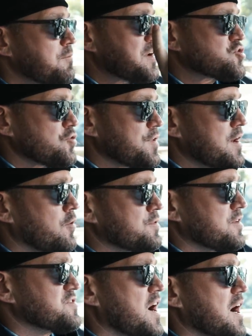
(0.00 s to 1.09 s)
make sure they know
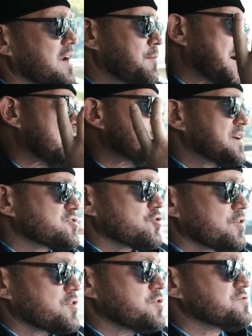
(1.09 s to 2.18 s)
what they're talking about, make
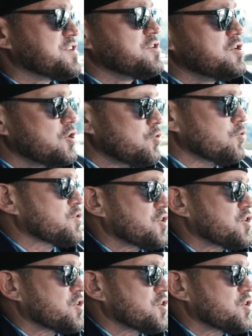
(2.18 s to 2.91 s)
sure they're using new,